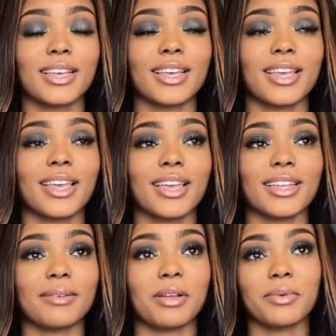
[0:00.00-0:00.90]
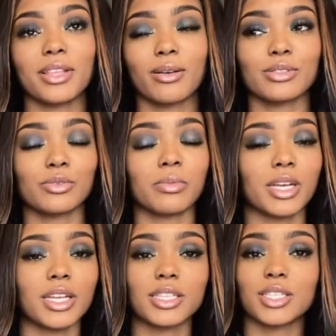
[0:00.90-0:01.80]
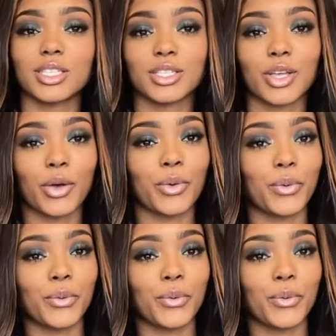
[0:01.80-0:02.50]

And I'm not really on too much. So